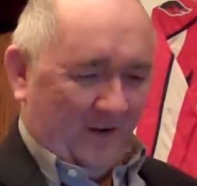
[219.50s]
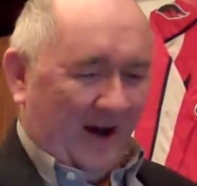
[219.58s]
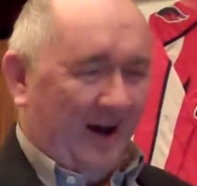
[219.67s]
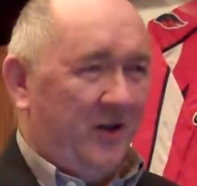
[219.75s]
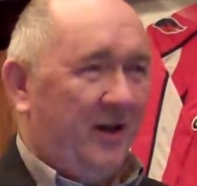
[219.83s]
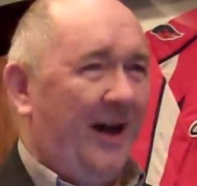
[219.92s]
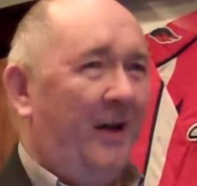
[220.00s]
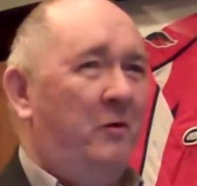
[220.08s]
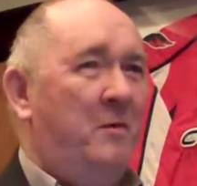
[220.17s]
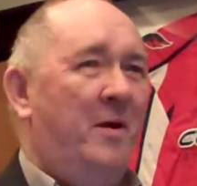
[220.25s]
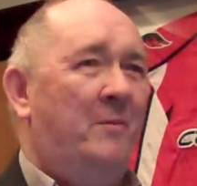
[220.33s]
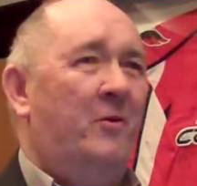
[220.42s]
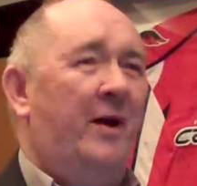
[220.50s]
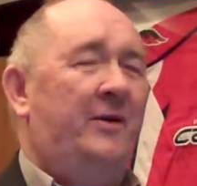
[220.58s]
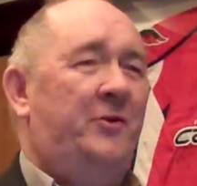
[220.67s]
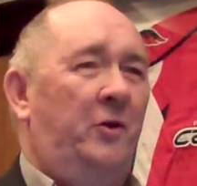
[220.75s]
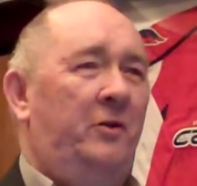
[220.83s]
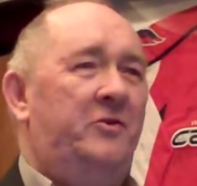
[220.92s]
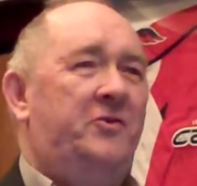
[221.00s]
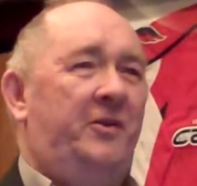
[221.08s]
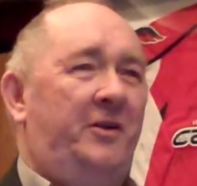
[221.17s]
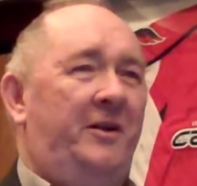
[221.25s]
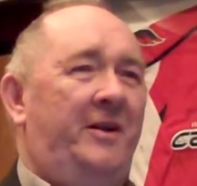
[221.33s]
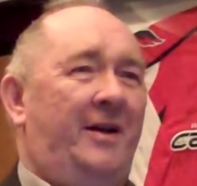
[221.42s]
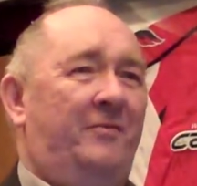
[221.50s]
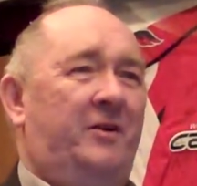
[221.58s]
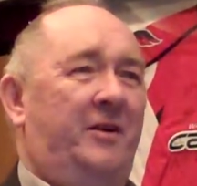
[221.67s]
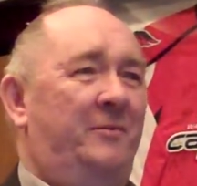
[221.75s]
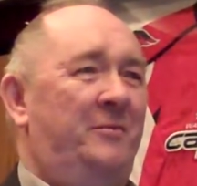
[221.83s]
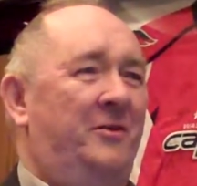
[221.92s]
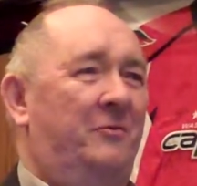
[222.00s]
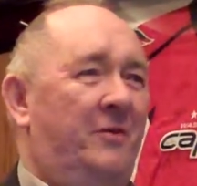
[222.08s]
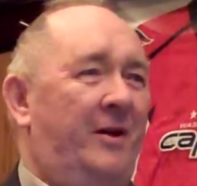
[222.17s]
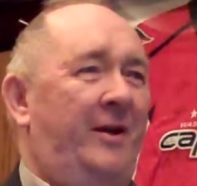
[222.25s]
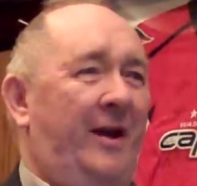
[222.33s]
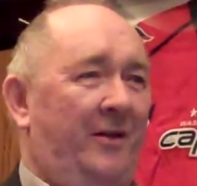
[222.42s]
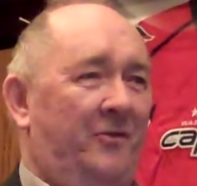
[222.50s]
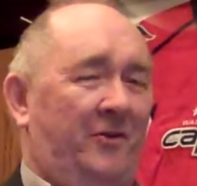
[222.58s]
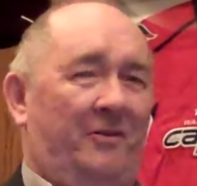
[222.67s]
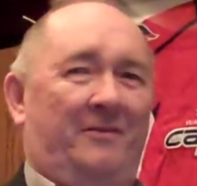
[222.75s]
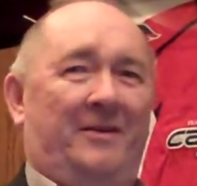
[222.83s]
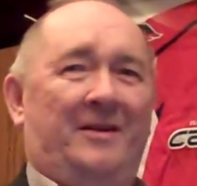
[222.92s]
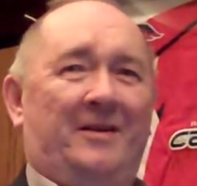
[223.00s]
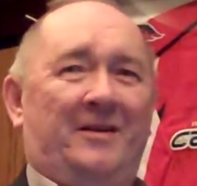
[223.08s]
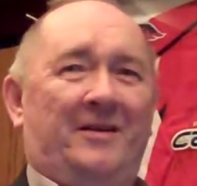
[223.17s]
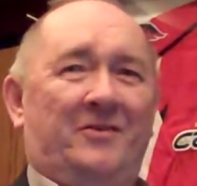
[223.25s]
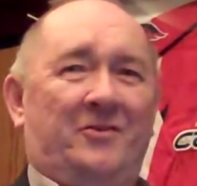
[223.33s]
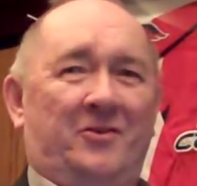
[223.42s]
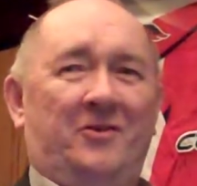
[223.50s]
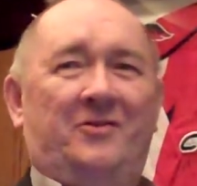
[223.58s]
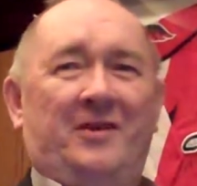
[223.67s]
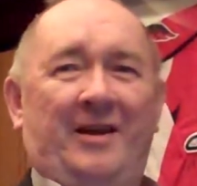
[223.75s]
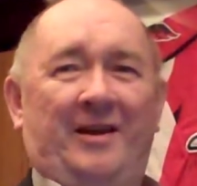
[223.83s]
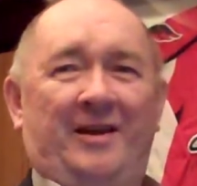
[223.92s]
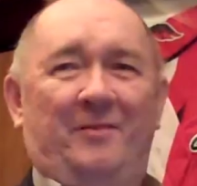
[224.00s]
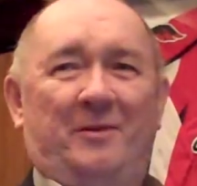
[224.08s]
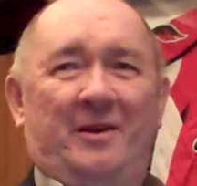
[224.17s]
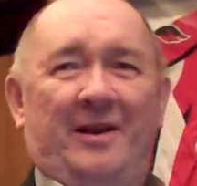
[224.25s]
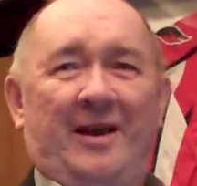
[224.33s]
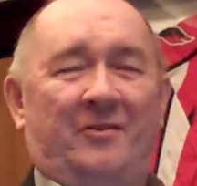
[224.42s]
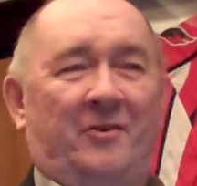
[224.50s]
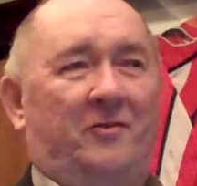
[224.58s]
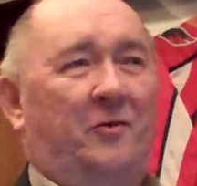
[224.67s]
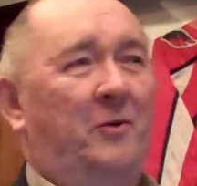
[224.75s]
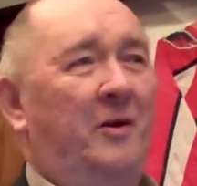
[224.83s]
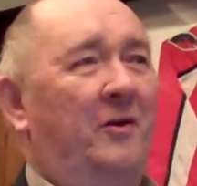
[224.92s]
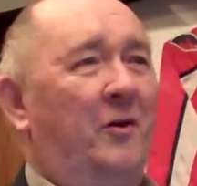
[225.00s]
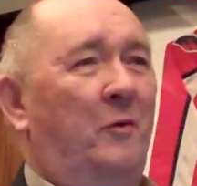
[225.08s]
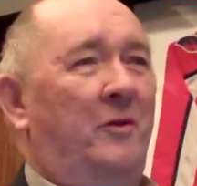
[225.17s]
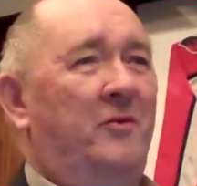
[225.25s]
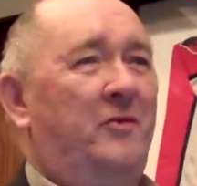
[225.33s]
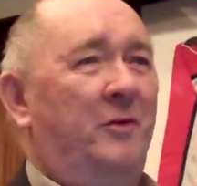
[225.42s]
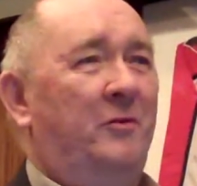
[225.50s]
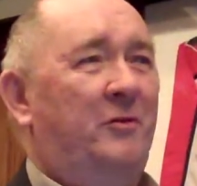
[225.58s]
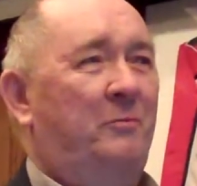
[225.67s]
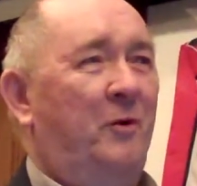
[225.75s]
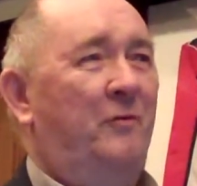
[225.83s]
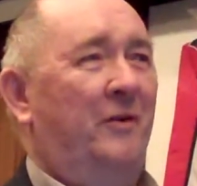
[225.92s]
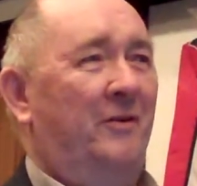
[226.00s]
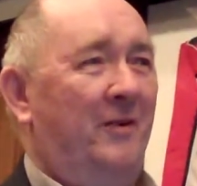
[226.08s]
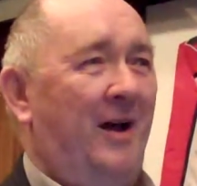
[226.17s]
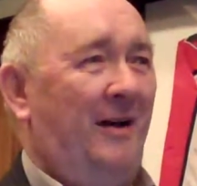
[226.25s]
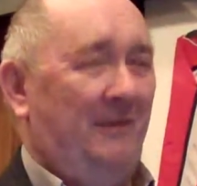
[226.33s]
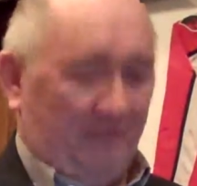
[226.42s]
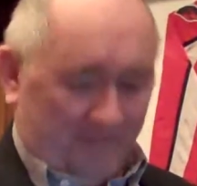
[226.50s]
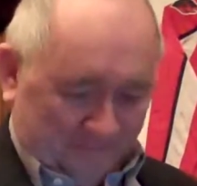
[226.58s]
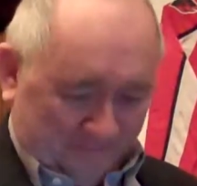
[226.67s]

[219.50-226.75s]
uh, you got to remember, I told her she didn't have to give me the right answer. She just had to give me an answer. So we don't know whether she was spoofing or not.